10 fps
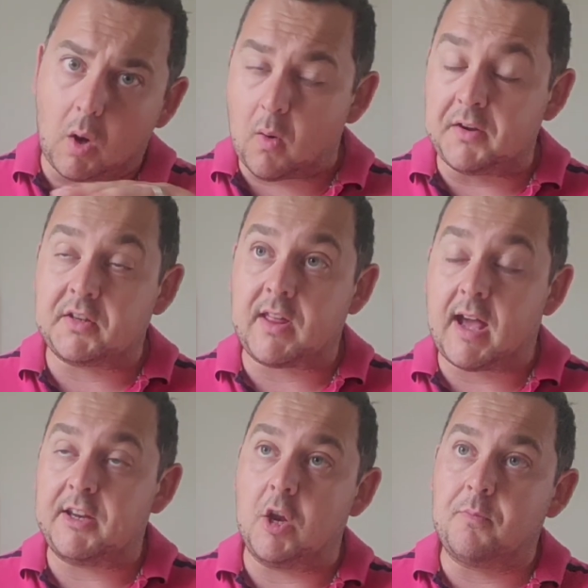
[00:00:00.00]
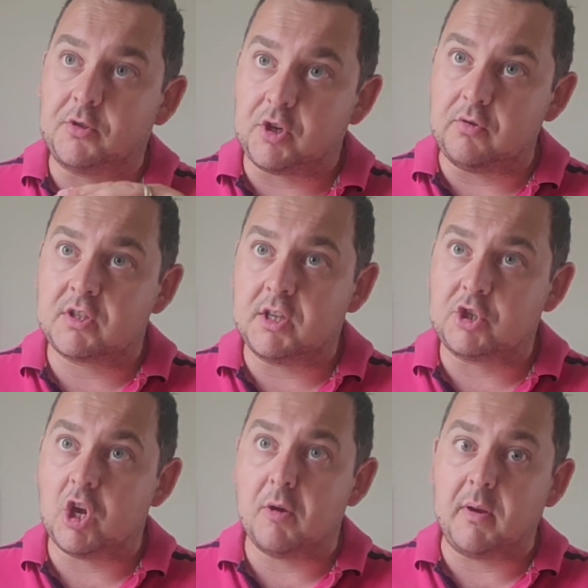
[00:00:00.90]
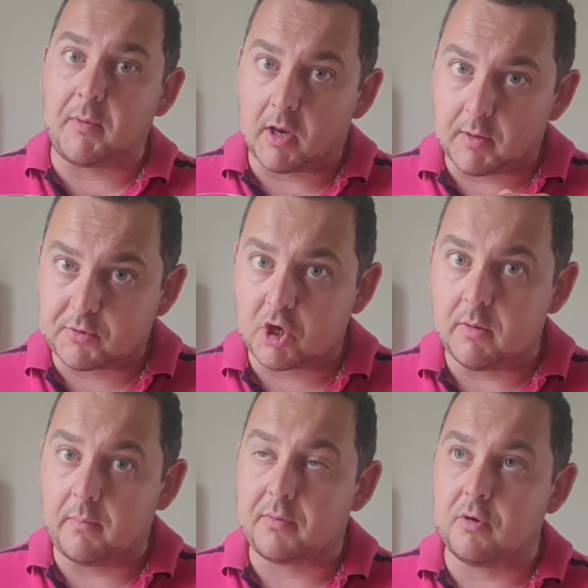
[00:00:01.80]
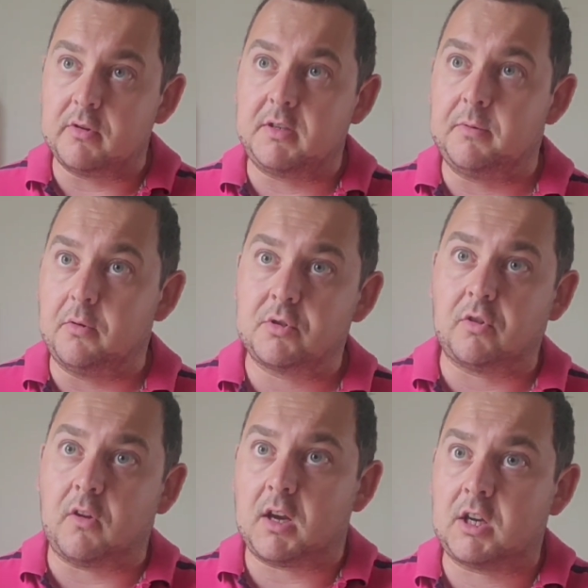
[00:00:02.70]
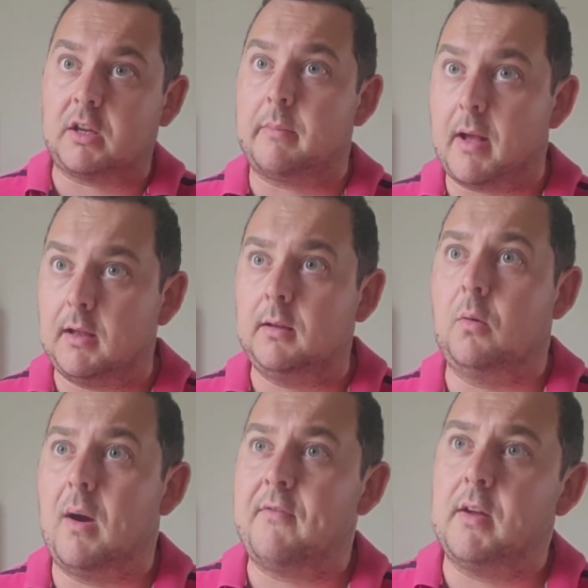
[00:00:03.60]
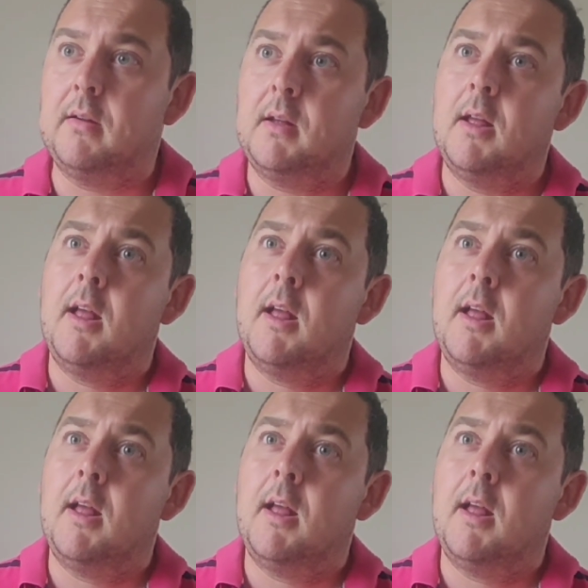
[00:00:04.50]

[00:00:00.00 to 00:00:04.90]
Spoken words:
under that, produced in Germany by the German purity boards, the Rheinbacher Weissbier or whatever.